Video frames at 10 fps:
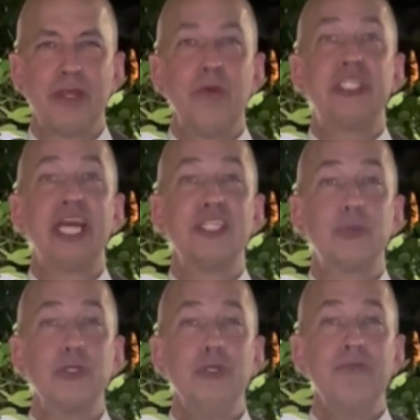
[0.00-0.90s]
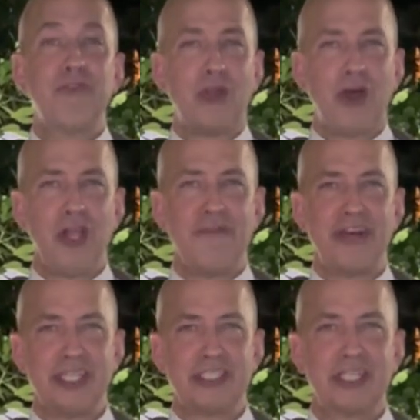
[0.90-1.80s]
which has room for all of
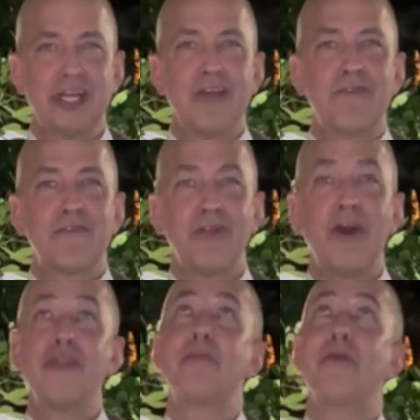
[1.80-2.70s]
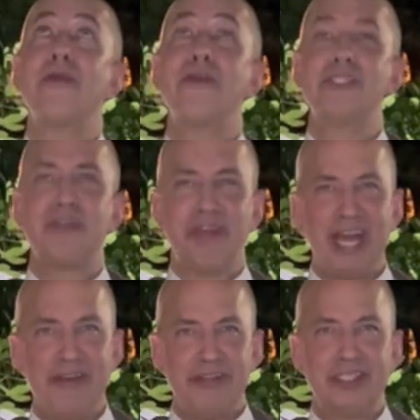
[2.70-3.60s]
us, for all the birds of the
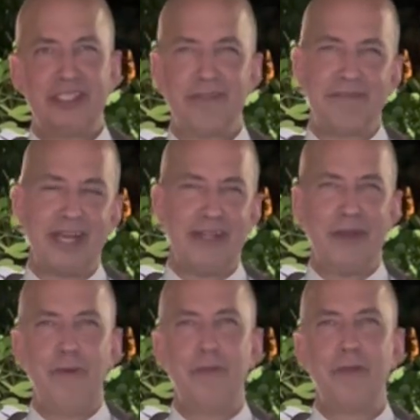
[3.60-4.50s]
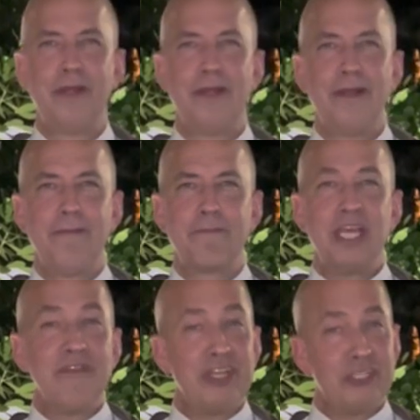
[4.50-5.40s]
heavens to find a home.
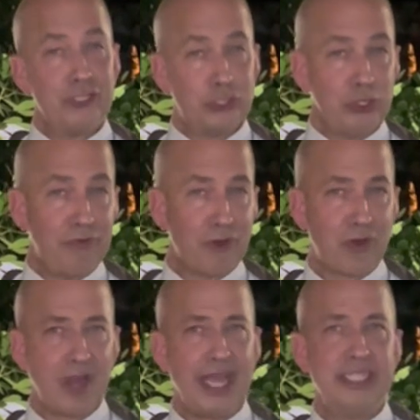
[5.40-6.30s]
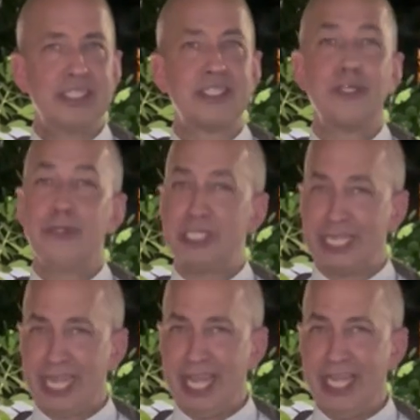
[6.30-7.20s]
And if this is true for Christ, who is
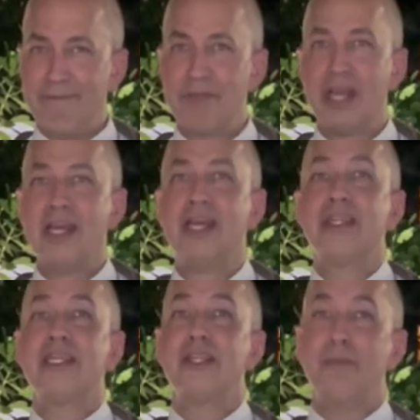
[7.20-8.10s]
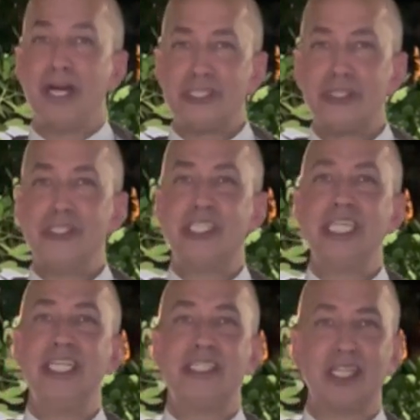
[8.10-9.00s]
the King, then the mustard
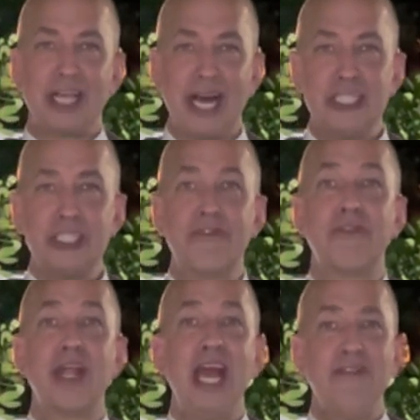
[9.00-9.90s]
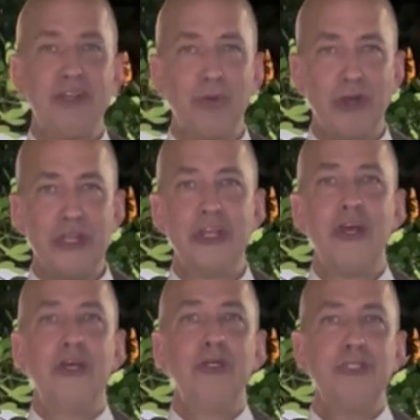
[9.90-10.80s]
seed is the logic for everyone
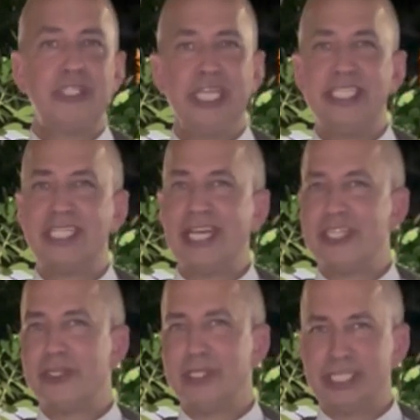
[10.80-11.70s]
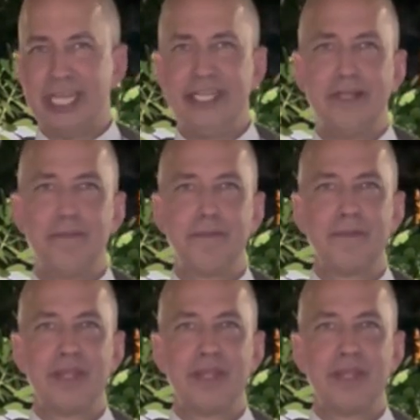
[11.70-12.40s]
who seeks to enter his kingdom.